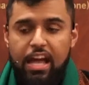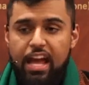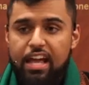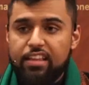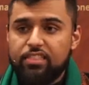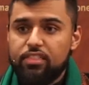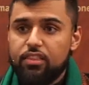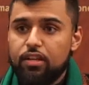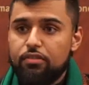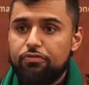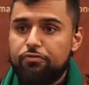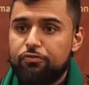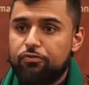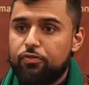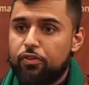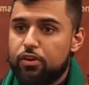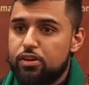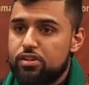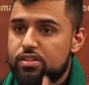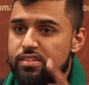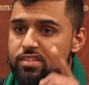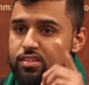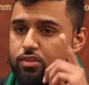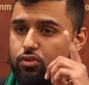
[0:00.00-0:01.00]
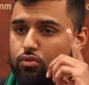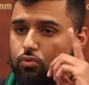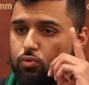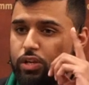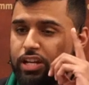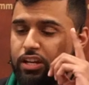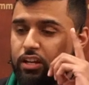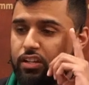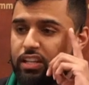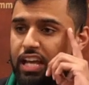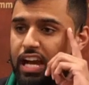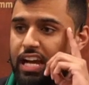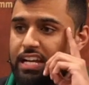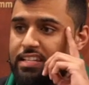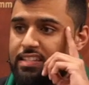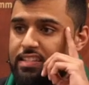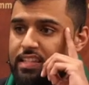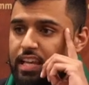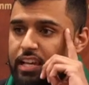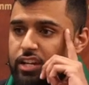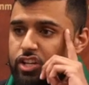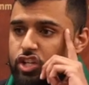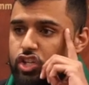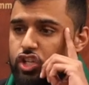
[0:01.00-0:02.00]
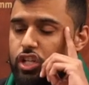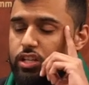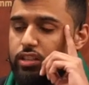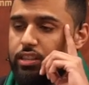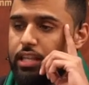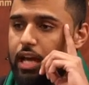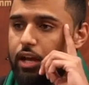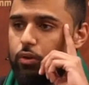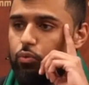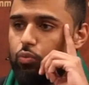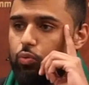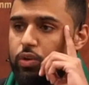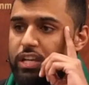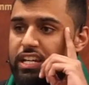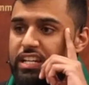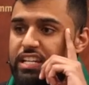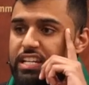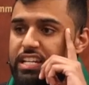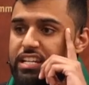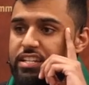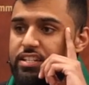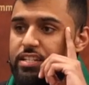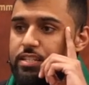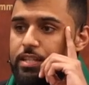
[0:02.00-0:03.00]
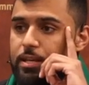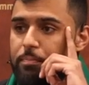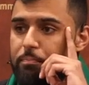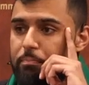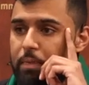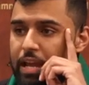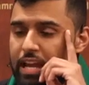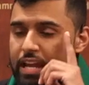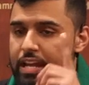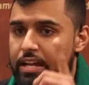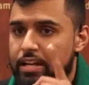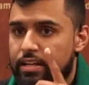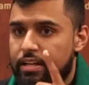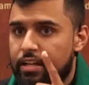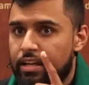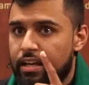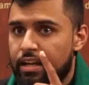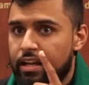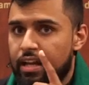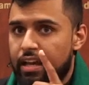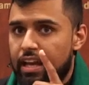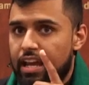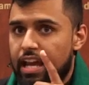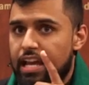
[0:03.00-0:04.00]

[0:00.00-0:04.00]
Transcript: and the first realization that we need to make